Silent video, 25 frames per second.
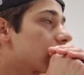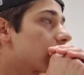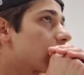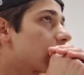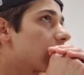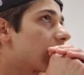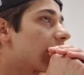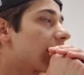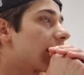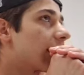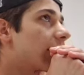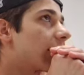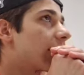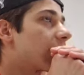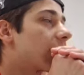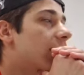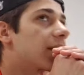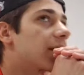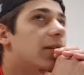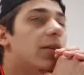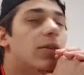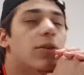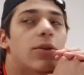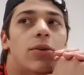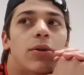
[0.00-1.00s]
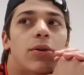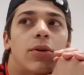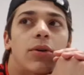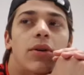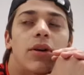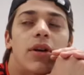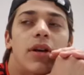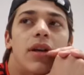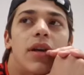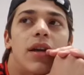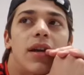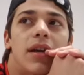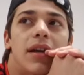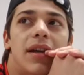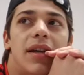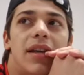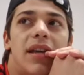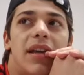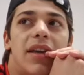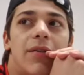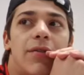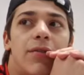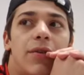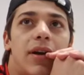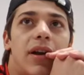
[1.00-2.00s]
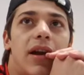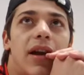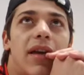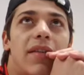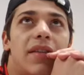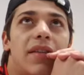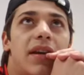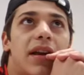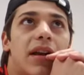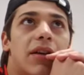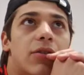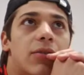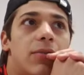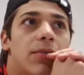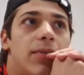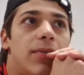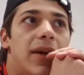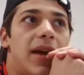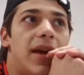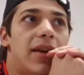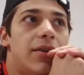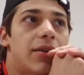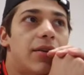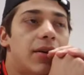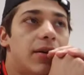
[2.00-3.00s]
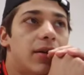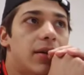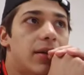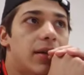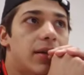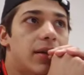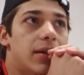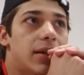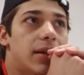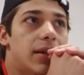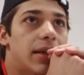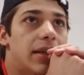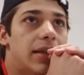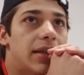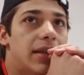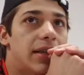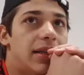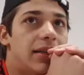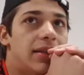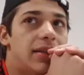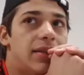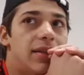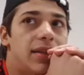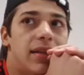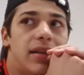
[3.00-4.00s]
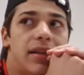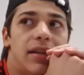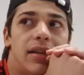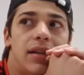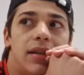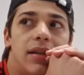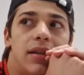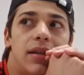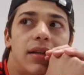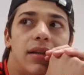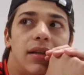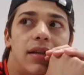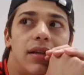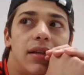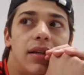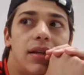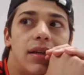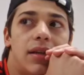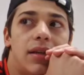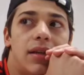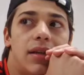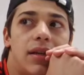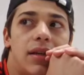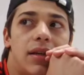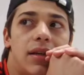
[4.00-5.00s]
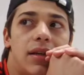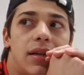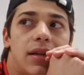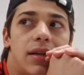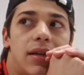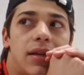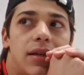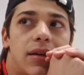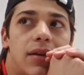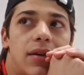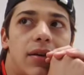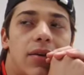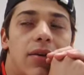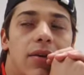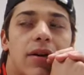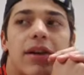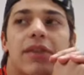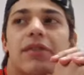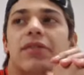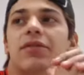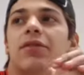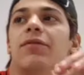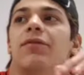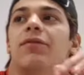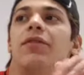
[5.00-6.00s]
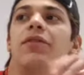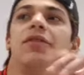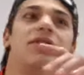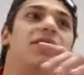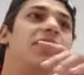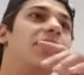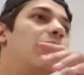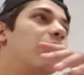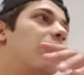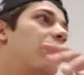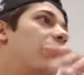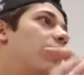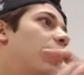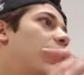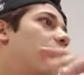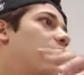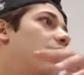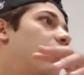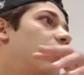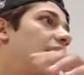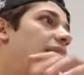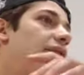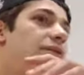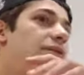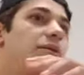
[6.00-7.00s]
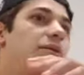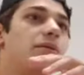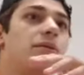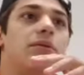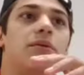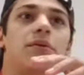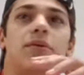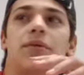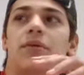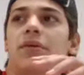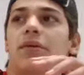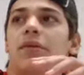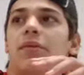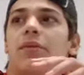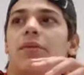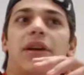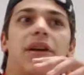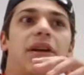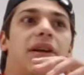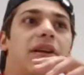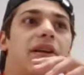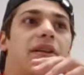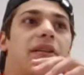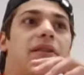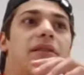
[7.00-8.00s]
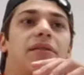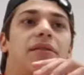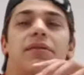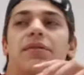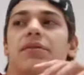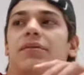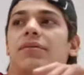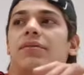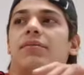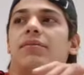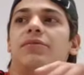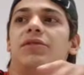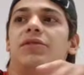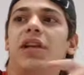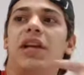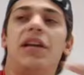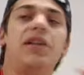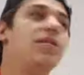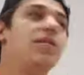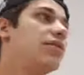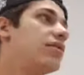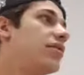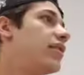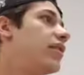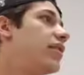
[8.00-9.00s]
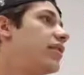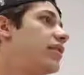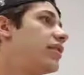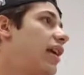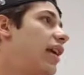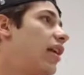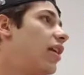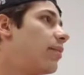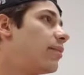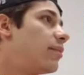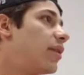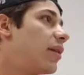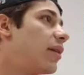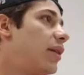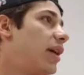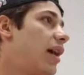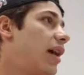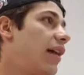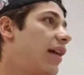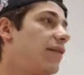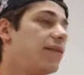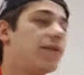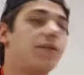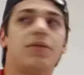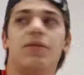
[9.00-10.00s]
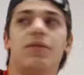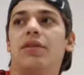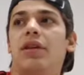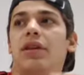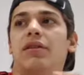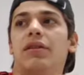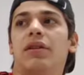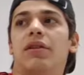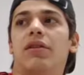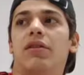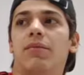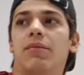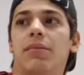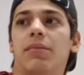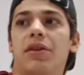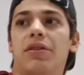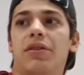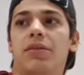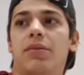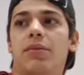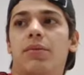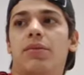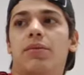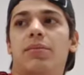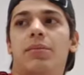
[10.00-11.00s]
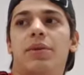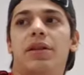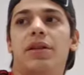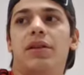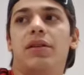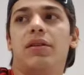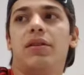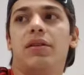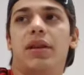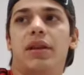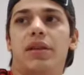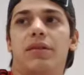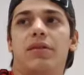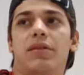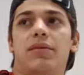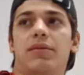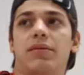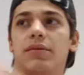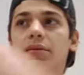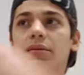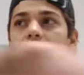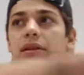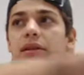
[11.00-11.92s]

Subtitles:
Okay, so if we're adding a conveyor and it is in, okay, so firstly we will have to change the setup that we have so that the conveyor will be like